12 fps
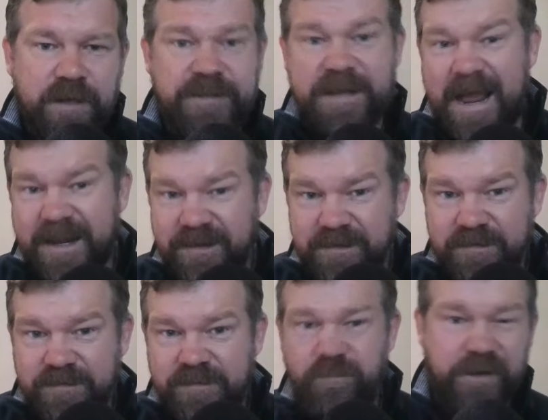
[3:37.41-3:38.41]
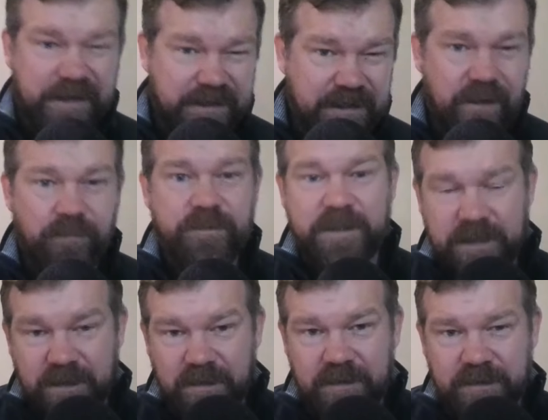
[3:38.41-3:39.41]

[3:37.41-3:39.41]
attack it, to bring it down, to kill it.